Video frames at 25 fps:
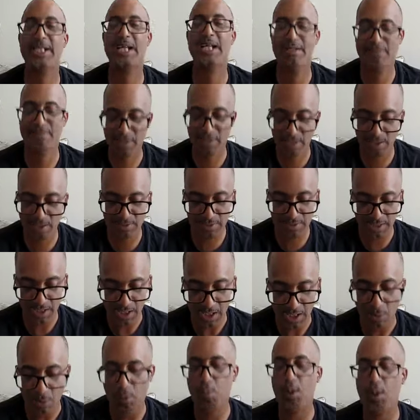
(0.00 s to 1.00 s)
key to life, coach.
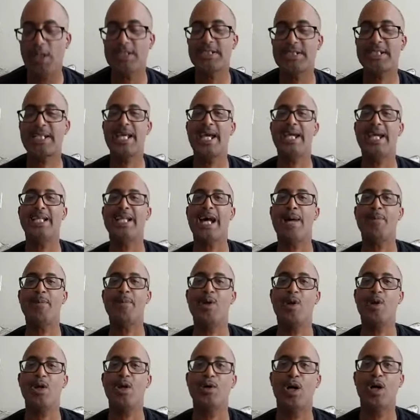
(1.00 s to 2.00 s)
Well, once again,
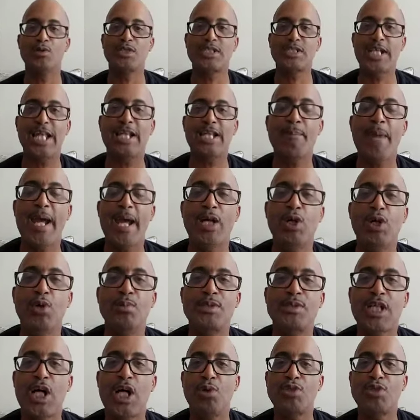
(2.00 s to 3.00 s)
I'm here on TaylorMade
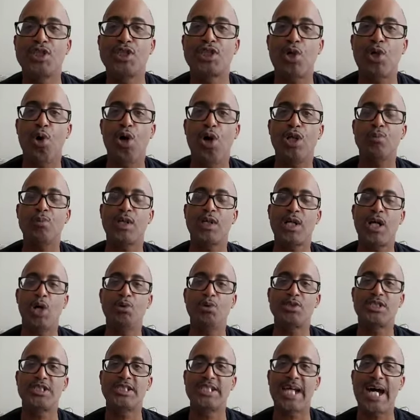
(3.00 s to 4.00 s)
Hoops Coaches Corner with
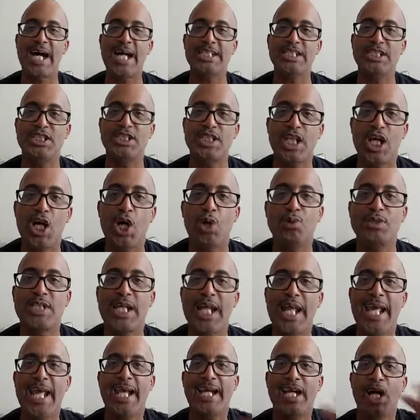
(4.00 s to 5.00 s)
Coach Donnie
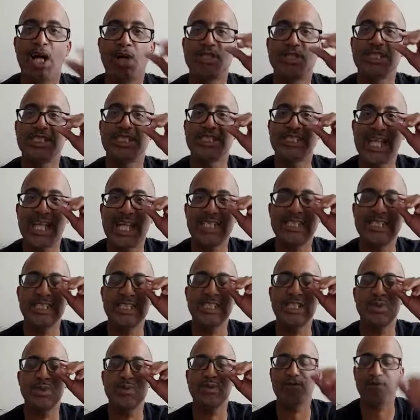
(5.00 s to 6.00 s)
Jones, head coach at
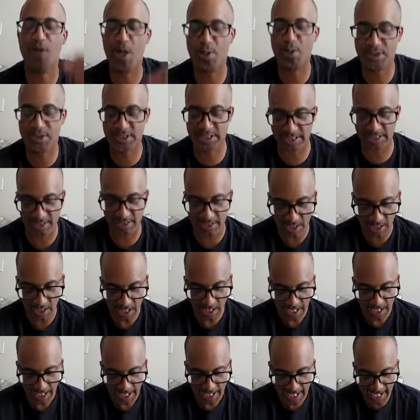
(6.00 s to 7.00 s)
Stetson University.
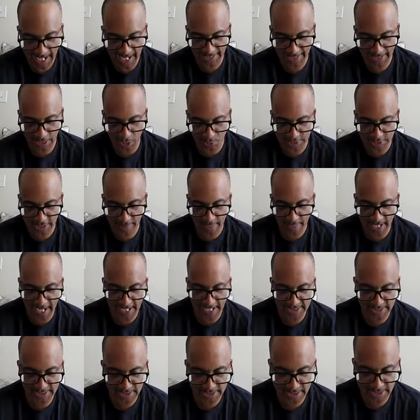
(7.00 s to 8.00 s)
Hey, coach, let me
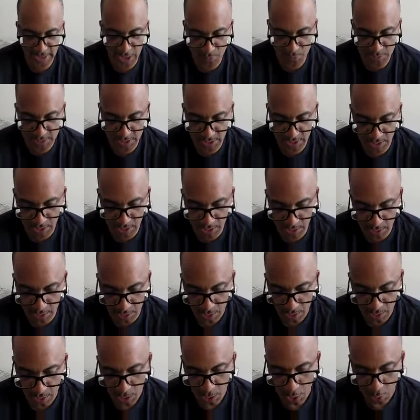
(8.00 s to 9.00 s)
ask this, coach.
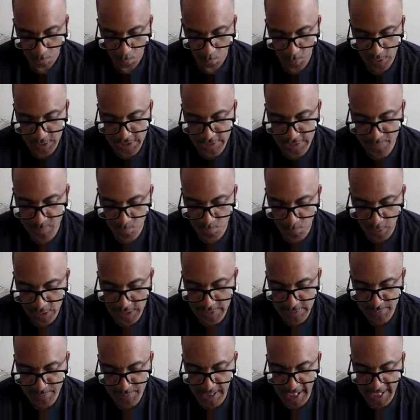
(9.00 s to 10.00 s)
Uh, what is
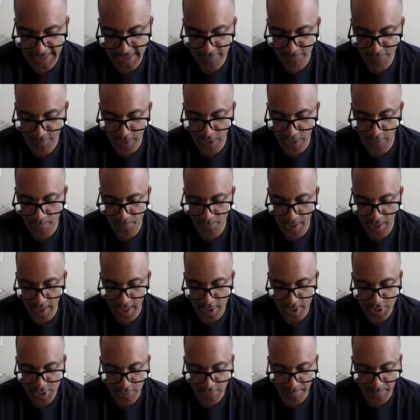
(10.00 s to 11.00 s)
what are some things you feel
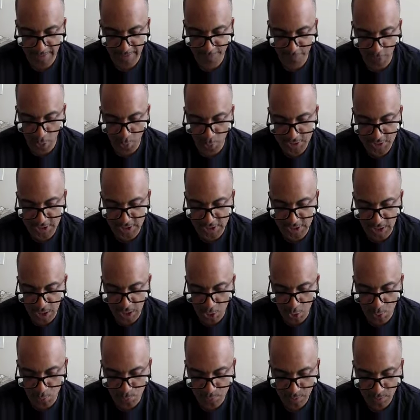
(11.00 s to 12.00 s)
players should be focusing
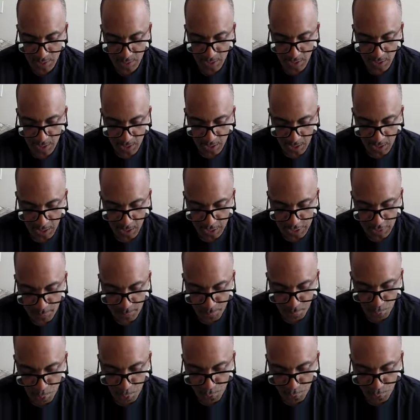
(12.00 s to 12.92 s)
on uh, to